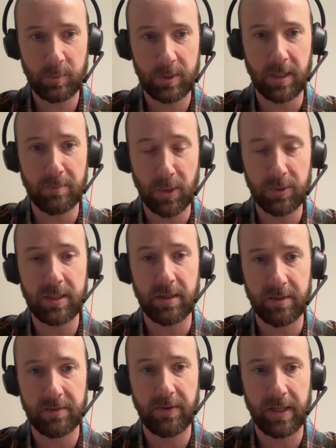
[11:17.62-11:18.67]
done most of
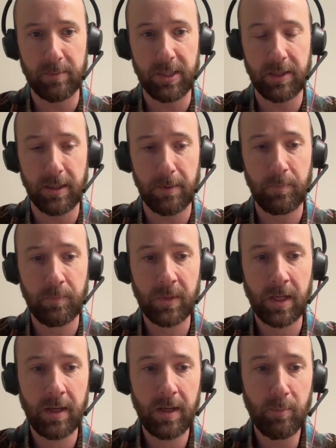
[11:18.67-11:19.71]
the development there.
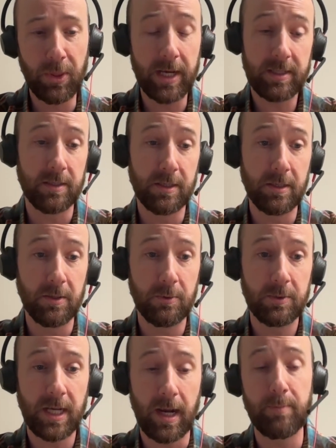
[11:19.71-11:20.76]
But that's a new
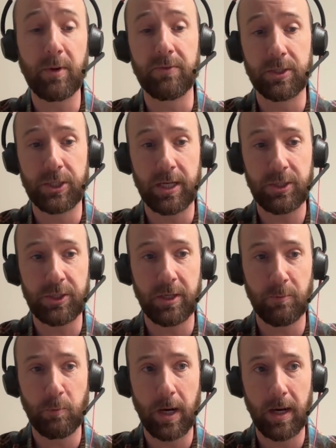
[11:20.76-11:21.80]
type of
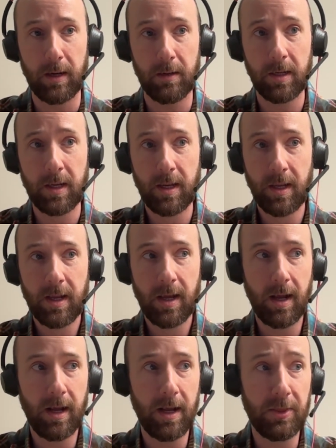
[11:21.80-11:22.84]
ingestion where
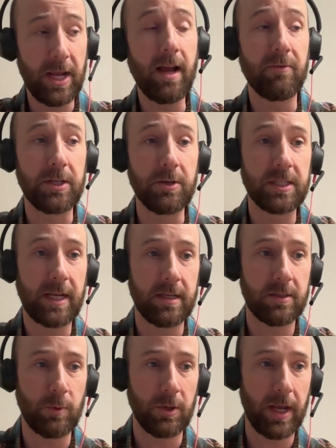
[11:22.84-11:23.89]
they have a use
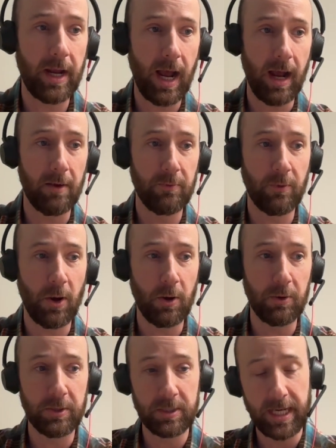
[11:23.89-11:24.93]
case where they have
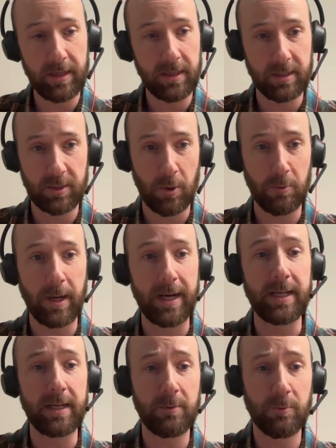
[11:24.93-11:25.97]
all their data is
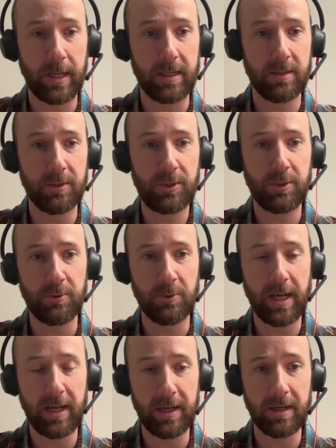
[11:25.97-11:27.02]
already written to
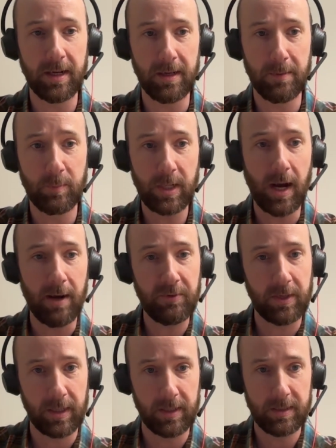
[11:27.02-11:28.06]
a
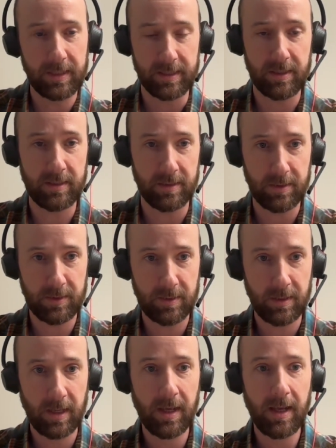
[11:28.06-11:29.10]
Kafka instance.
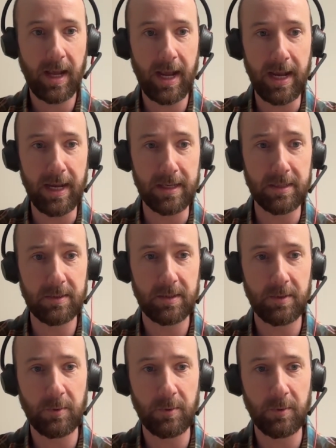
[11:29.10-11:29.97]
And